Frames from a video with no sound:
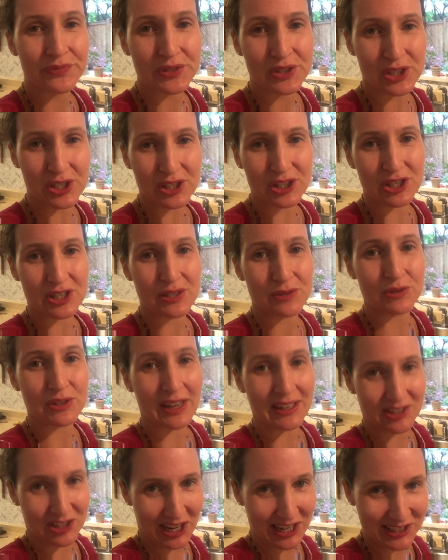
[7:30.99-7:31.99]
just
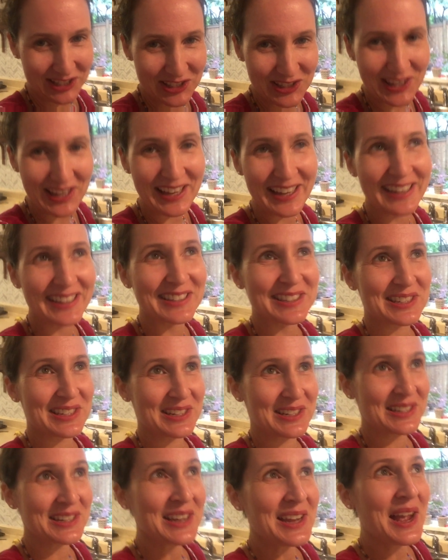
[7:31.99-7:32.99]
digest things,
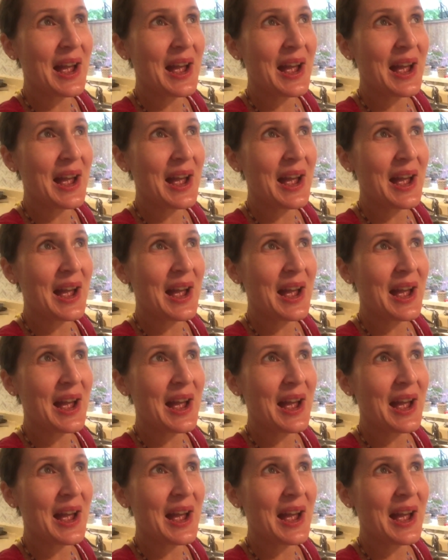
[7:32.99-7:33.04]
and